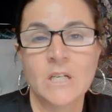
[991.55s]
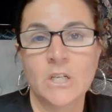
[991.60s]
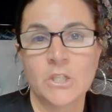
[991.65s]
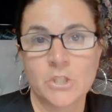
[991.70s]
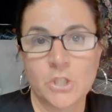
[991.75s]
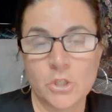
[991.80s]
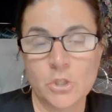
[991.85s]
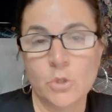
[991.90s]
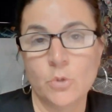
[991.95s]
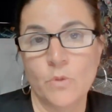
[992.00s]

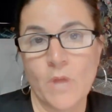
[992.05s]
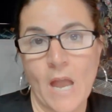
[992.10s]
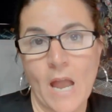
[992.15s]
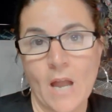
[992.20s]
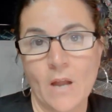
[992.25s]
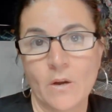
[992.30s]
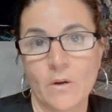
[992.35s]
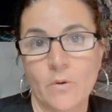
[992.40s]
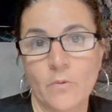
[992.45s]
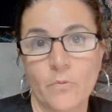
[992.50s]
to do
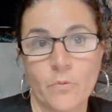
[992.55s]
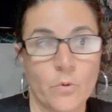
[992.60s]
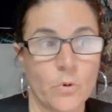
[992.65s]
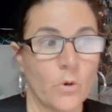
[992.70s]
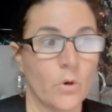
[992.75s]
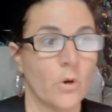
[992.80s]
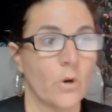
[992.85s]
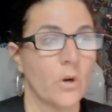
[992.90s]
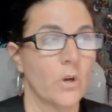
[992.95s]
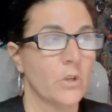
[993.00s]
that
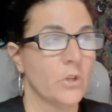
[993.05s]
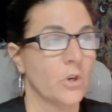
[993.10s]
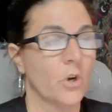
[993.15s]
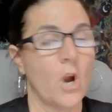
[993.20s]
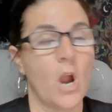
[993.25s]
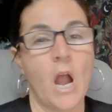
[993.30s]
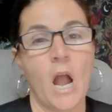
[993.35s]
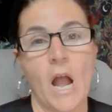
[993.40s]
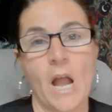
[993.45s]
for your